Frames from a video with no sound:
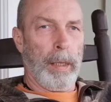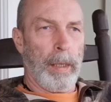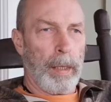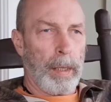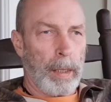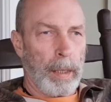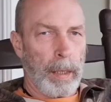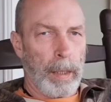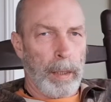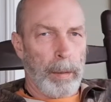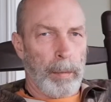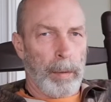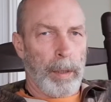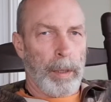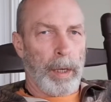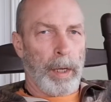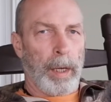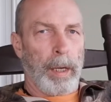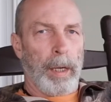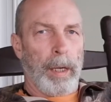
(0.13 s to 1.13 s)
Good
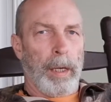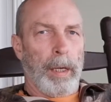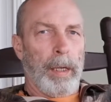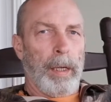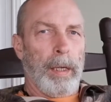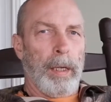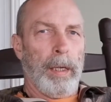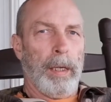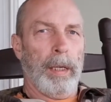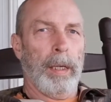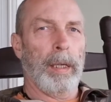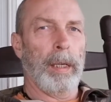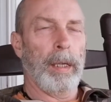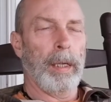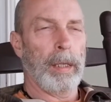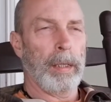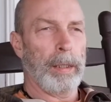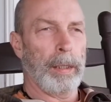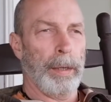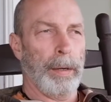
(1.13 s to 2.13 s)
morning.
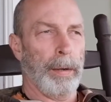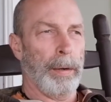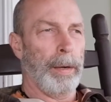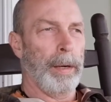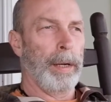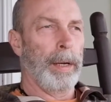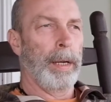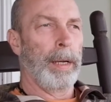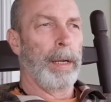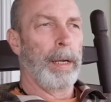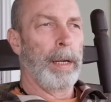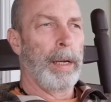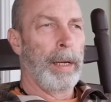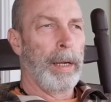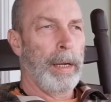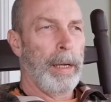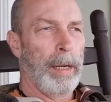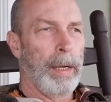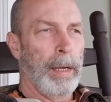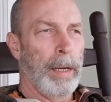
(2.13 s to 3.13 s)
So,
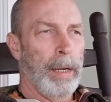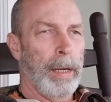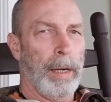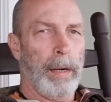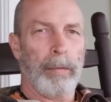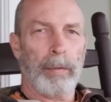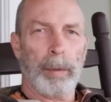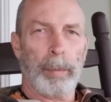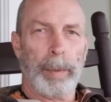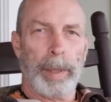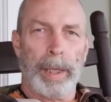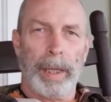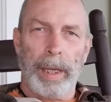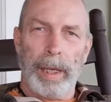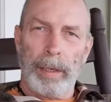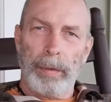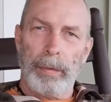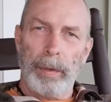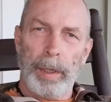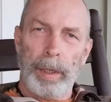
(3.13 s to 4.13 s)
after my last
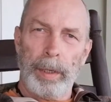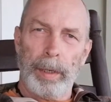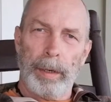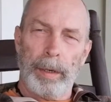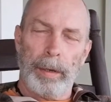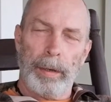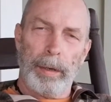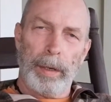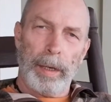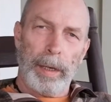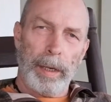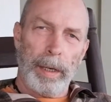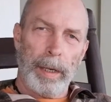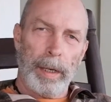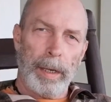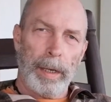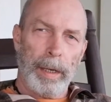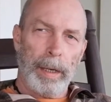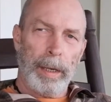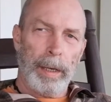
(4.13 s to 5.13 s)
video, I
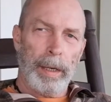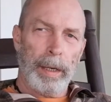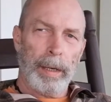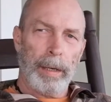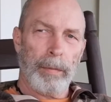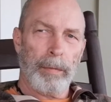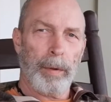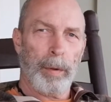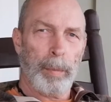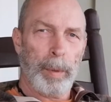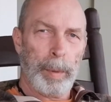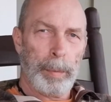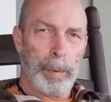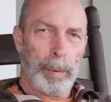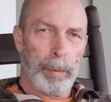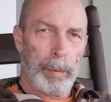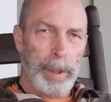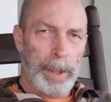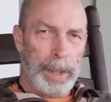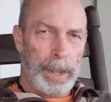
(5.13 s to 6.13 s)
had a few people
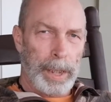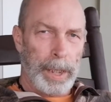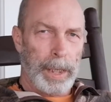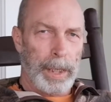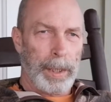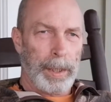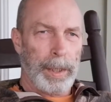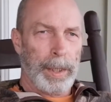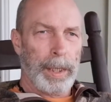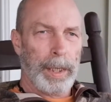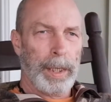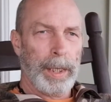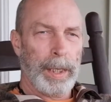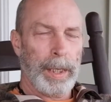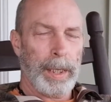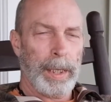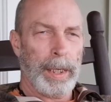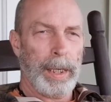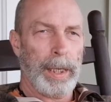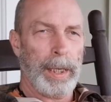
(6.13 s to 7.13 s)
reach out and
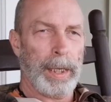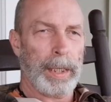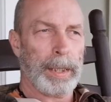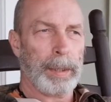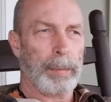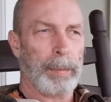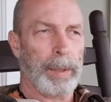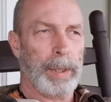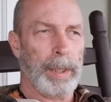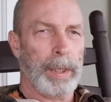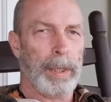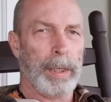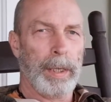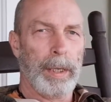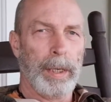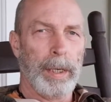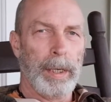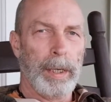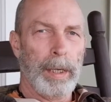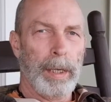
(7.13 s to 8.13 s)
ask me
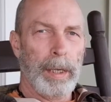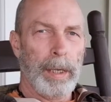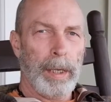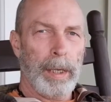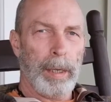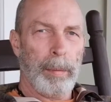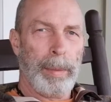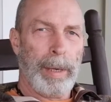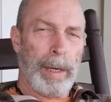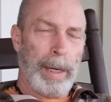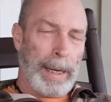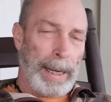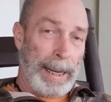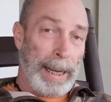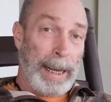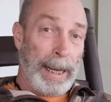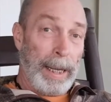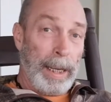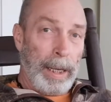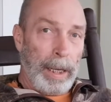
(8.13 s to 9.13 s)
about
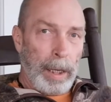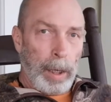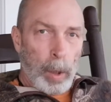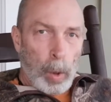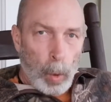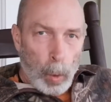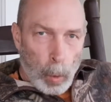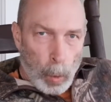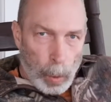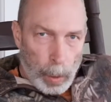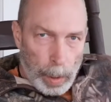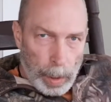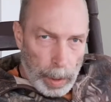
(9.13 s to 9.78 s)
hanking cord.